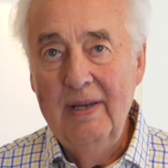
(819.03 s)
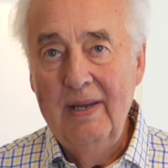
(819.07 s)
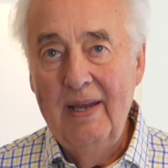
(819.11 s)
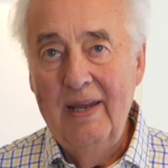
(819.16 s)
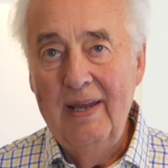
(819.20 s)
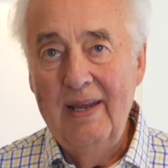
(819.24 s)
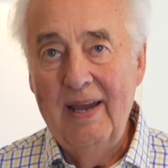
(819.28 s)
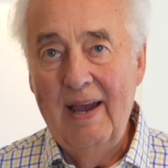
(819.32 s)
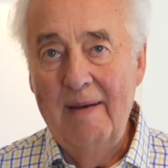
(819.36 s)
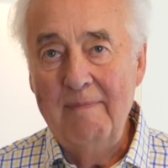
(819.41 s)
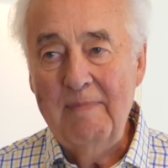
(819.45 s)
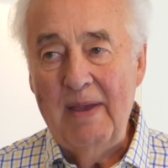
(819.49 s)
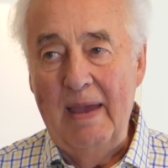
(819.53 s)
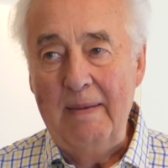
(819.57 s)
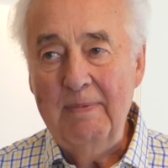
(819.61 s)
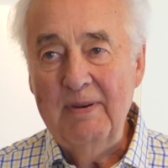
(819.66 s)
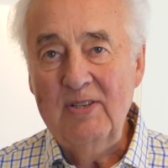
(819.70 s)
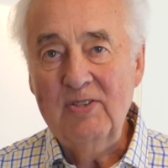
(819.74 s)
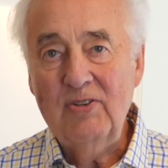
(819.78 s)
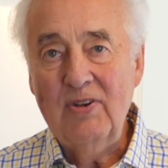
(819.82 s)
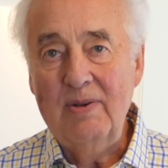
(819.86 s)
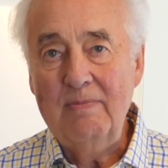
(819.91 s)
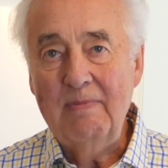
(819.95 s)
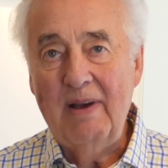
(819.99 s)
Maybe
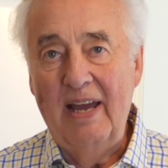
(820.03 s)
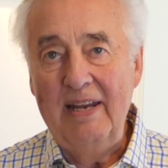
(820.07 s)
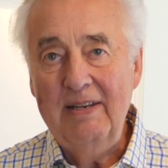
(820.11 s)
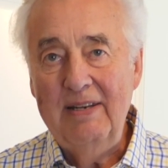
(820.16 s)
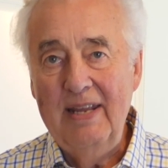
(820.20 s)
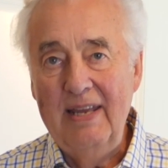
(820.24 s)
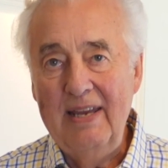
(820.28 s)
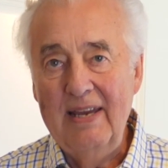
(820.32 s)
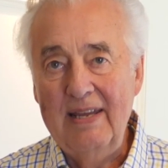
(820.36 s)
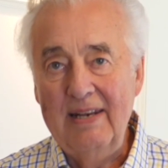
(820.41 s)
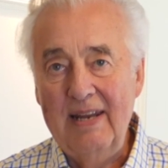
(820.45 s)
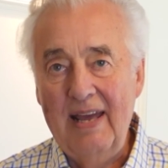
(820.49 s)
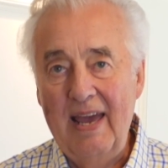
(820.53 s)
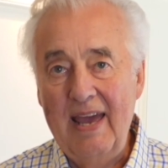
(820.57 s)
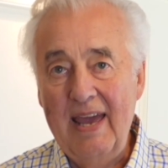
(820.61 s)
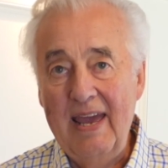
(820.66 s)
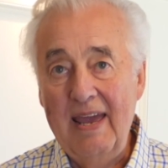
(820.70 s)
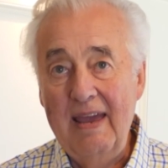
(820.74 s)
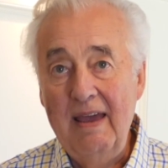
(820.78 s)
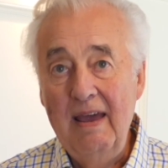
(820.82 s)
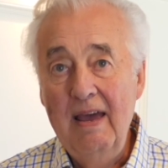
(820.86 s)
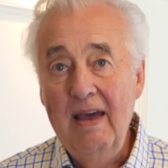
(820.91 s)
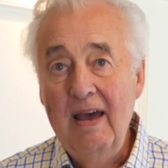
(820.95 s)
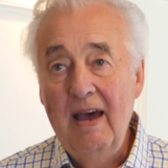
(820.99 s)
it's in my
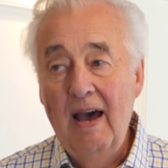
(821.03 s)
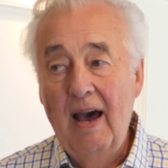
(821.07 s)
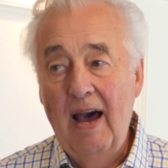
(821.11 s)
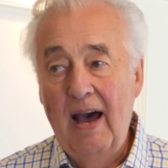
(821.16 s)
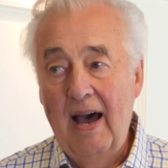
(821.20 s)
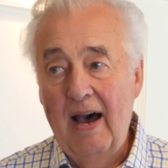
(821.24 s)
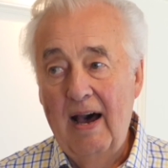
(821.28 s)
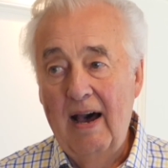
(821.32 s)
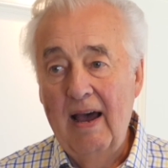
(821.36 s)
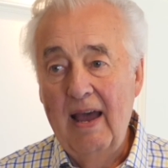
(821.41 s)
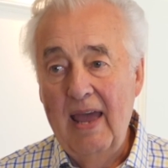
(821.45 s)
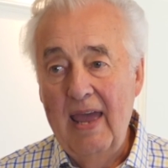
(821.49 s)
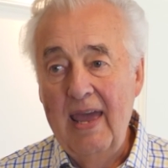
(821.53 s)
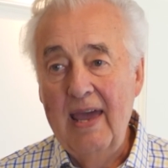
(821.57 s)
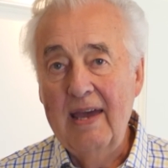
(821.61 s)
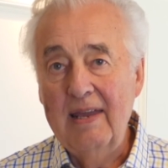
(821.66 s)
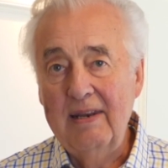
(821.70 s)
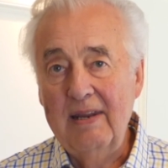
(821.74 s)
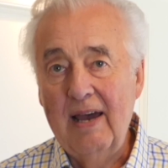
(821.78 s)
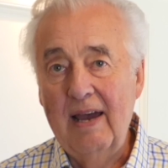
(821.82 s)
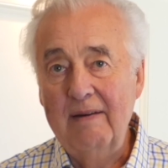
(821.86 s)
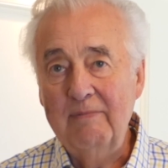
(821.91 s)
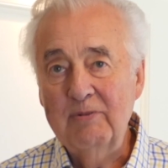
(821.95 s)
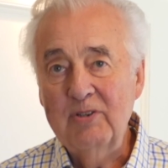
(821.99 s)
DNA,
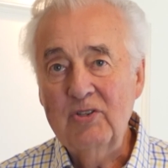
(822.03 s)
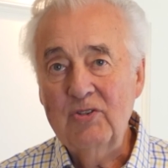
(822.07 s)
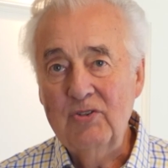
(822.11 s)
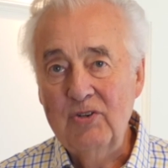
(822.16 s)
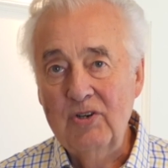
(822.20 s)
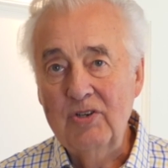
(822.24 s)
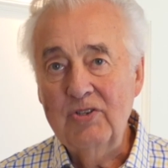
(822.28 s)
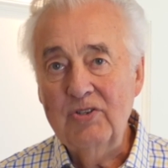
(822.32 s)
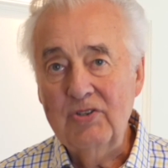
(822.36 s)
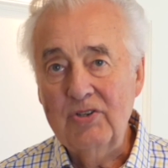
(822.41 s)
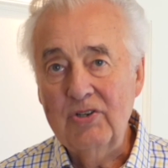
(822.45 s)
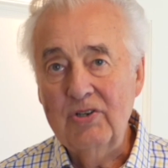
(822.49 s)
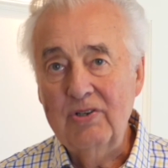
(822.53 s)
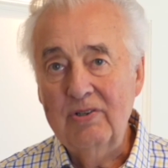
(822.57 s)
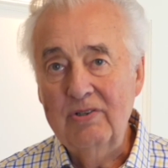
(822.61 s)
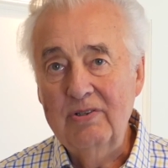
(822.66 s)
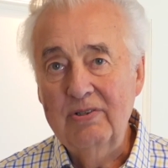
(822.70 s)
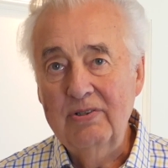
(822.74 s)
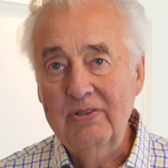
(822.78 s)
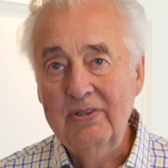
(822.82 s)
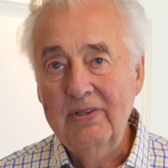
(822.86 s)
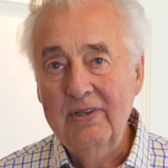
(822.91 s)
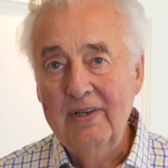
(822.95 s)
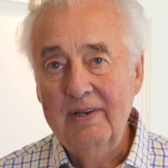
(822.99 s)
and I was nurtured
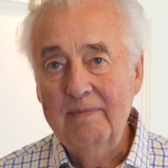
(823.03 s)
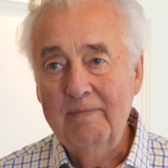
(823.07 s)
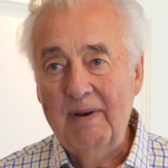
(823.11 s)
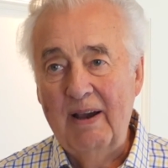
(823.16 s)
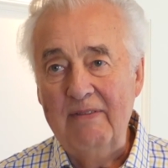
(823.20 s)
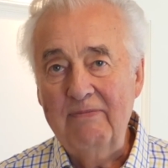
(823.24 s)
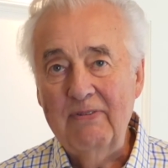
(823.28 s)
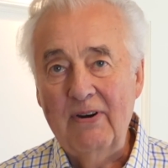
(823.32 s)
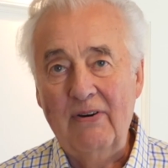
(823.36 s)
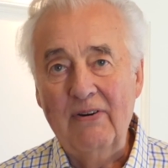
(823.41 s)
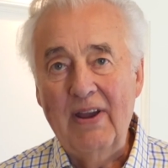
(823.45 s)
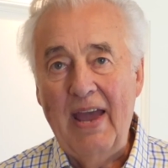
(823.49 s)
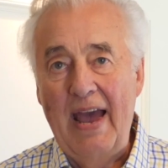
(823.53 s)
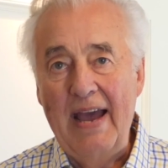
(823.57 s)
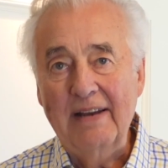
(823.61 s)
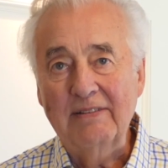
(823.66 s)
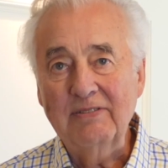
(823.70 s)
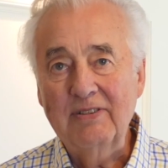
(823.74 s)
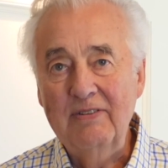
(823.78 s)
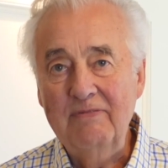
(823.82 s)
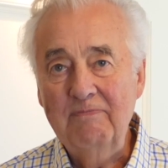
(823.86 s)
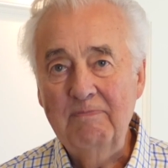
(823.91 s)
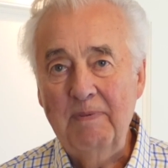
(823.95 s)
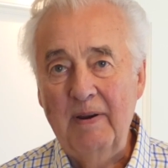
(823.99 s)
by very
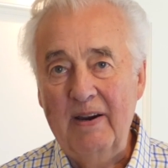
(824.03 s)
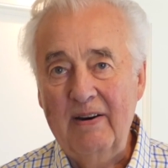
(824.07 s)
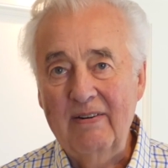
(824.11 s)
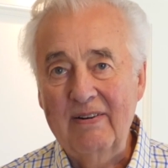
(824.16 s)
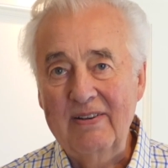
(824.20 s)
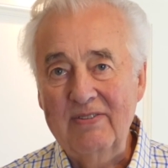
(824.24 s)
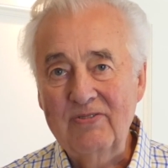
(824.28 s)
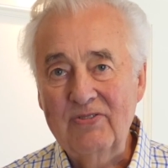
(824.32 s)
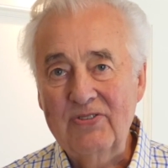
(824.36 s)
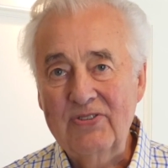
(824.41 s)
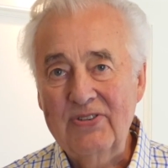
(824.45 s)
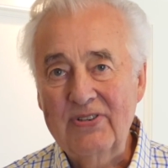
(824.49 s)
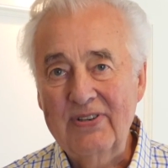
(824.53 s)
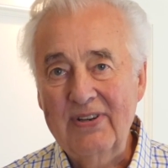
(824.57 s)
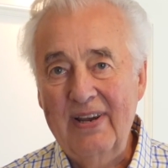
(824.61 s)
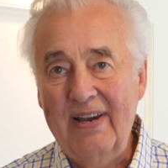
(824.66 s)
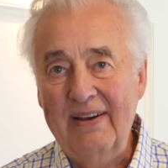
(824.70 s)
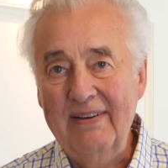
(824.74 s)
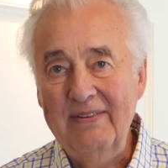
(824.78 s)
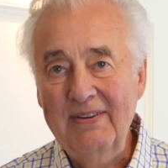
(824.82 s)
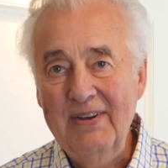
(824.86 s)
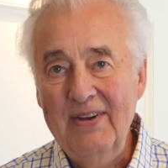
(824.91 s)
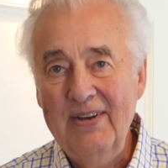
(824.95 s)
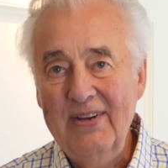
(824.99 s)
active parents
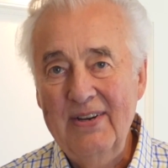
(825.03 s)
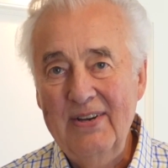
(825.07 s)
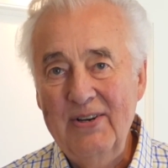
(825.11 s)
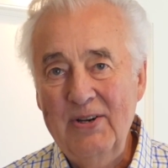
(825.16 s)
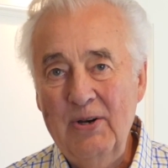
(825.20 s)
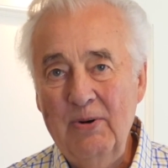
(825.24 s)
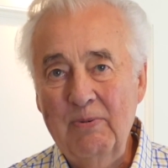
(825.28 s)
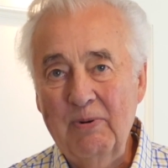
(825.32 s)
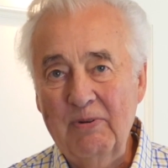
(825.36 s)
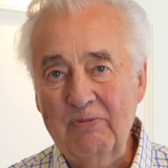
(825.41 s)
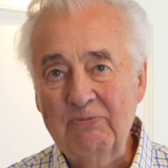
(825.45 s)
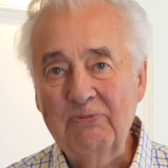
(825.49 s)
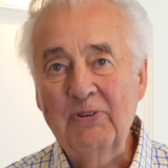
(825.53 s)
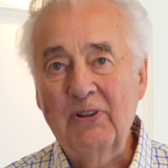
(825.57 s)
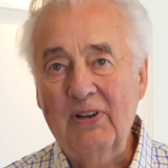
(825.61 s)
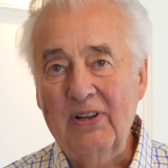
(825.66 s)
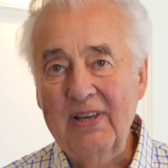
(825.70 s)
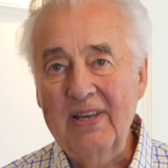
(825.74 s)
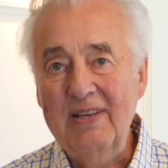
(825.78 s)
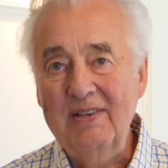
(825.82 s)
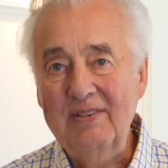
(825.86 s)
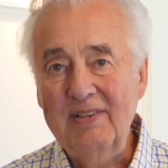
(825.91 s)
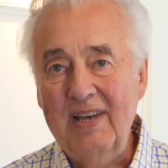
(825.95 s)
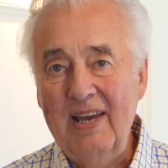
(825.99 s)
who were
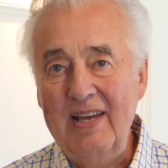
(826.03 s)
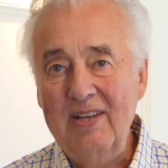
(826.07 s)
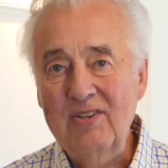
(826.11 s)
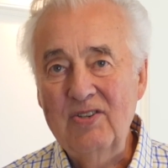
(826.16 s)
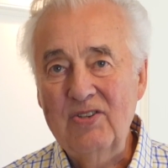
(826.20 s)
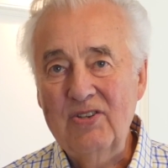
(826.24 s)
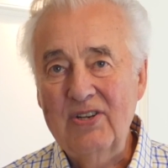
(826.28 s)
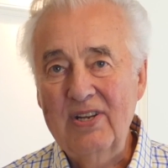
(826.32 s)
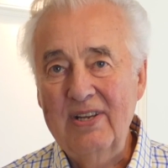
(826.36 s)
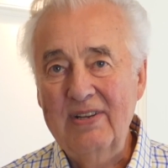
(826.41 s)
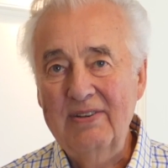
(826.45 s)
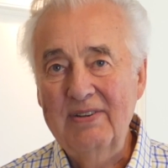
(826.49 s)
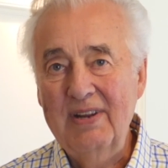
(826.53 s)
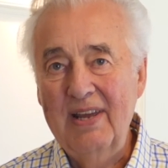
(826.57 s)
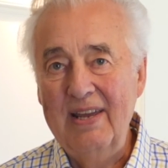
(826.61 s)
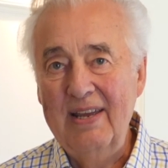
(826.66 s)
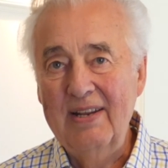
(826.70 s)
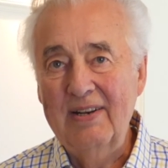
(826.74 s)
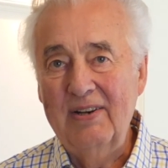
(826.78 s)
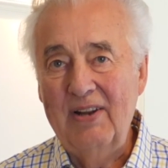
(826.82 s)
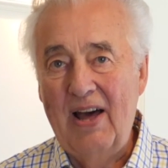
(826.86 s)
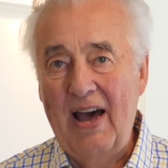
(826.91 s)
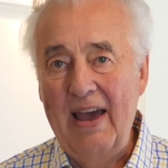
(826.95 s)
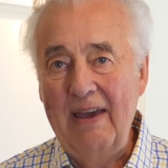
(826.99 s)
fully engaged
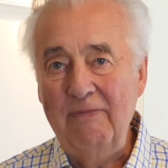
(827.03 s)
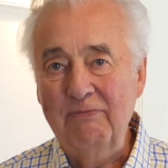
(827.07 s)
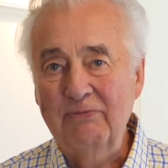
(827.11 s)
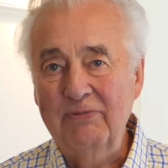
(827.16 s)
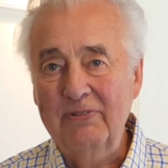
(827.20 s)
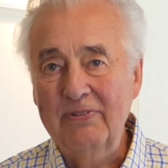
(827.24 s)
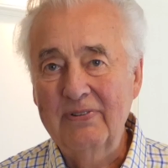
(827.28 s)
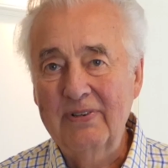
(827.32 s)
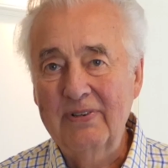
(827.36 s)
in life.